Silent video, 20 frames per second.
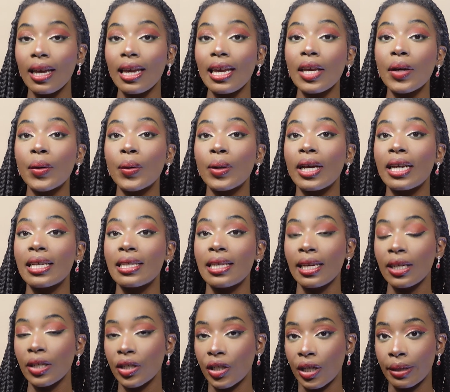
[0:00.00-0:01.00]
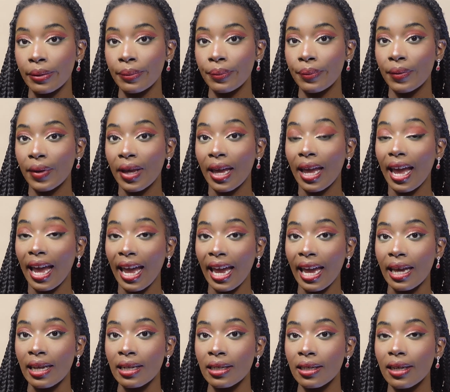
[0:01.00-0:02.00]
Equalization,
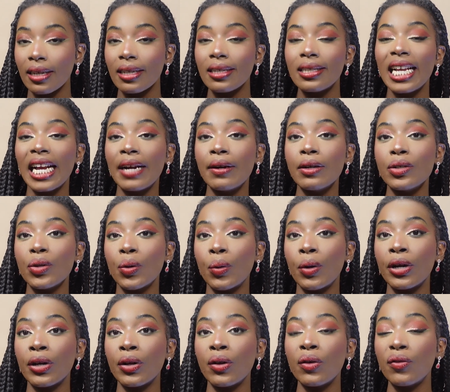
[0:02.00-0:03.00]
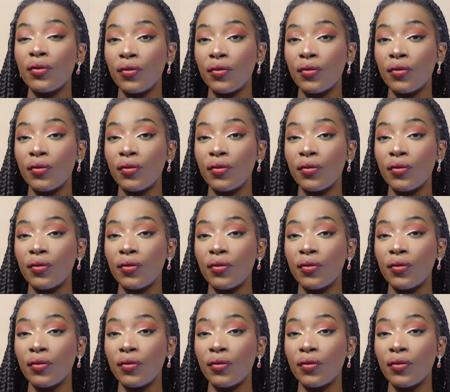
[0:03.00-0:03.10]
and Territorial